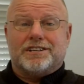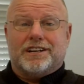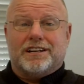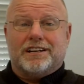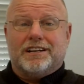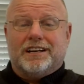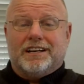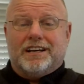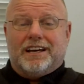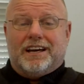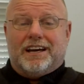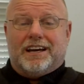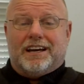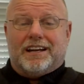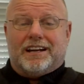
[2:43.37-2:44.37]
And
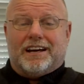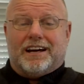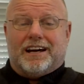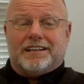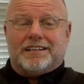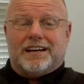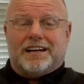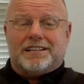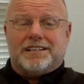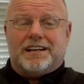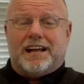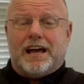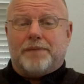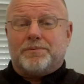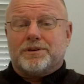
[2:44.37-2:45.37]
I see it
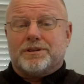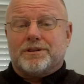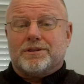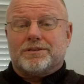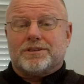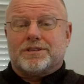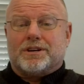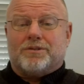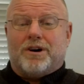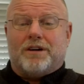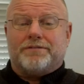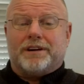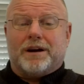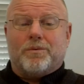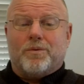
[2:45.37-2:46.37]
happen so
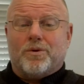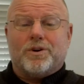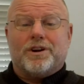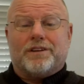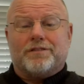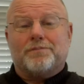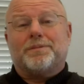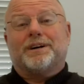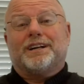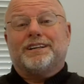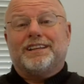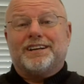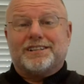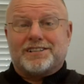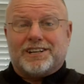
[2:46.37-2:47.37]
often, I warn everybody
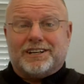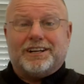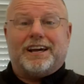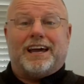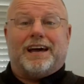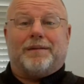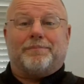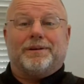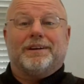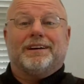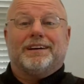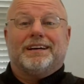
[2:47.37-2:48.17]
that it's going to happen.